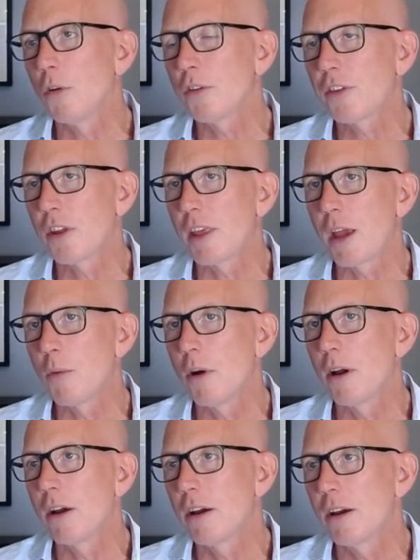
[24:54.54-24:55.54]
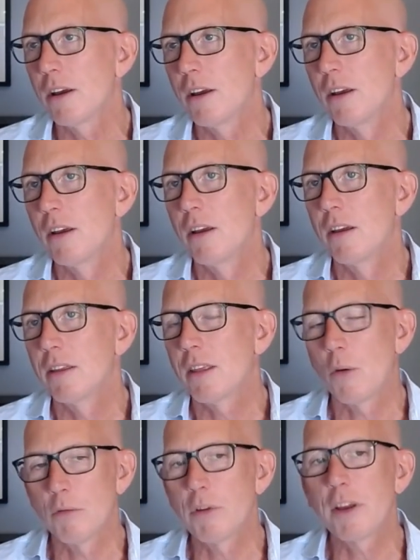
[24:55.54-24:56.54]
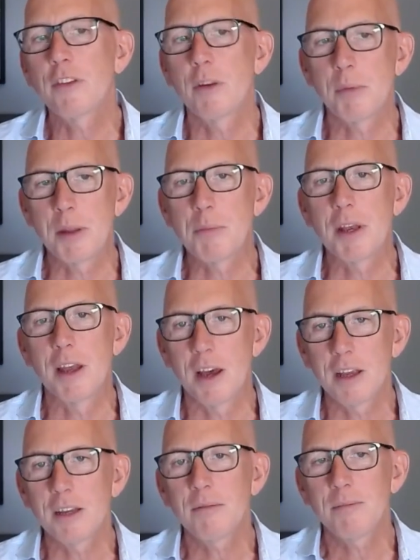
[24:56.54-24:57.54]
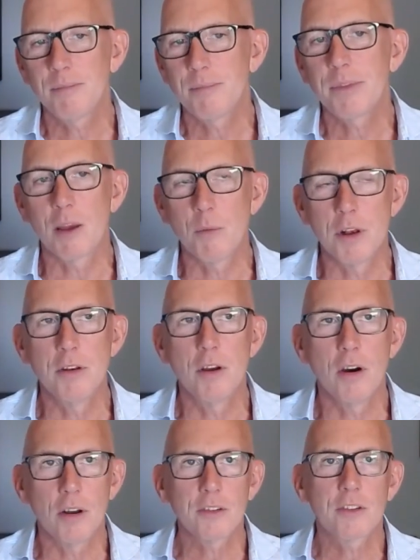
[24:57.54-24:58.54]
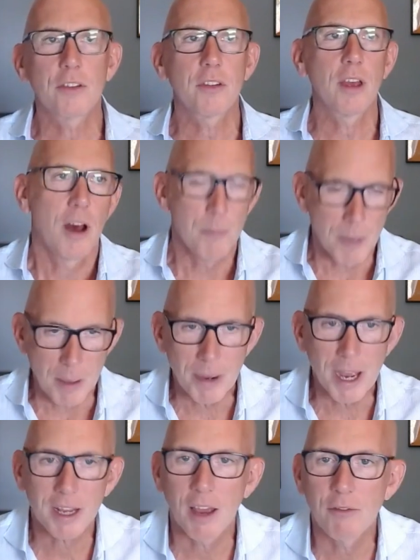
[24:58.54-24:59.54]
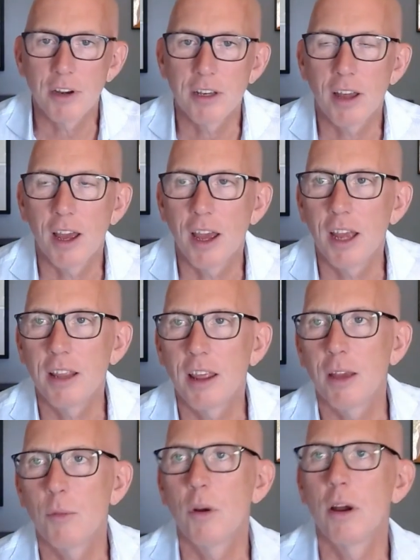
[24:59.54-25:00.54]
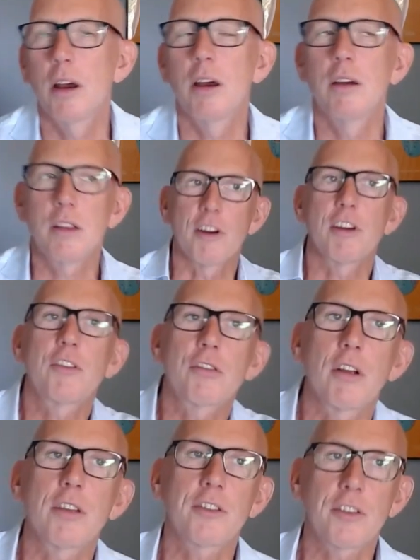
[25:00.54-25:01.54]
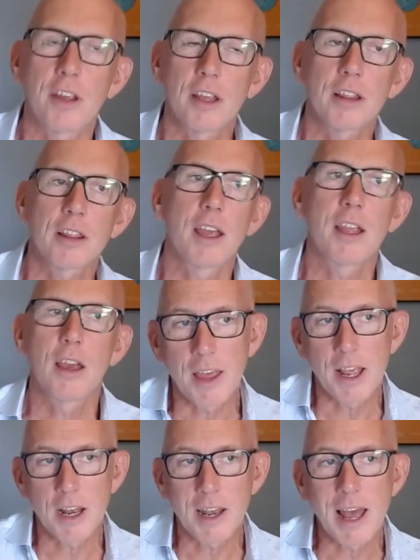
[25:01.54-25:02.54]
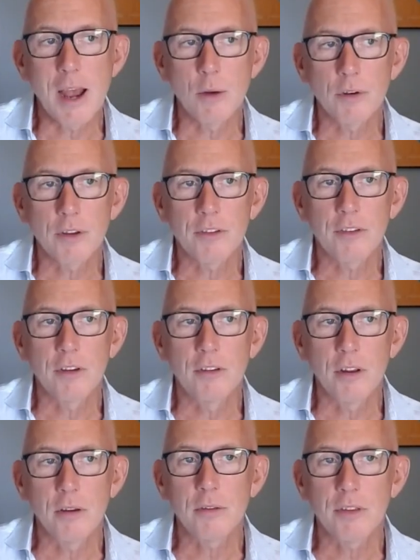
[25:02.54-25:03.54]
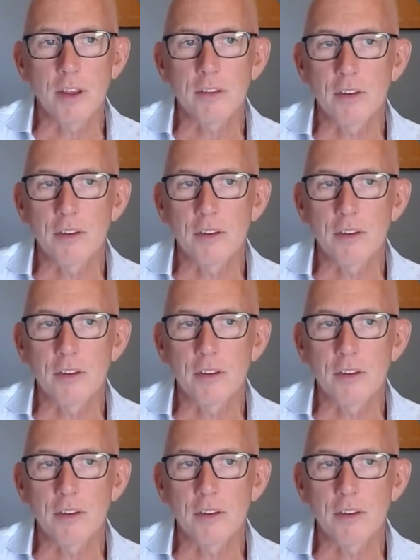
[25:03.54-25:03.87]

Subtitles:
also, they were reasonably benign. They were not on my back every day. They were very trusting. They allowed us to do things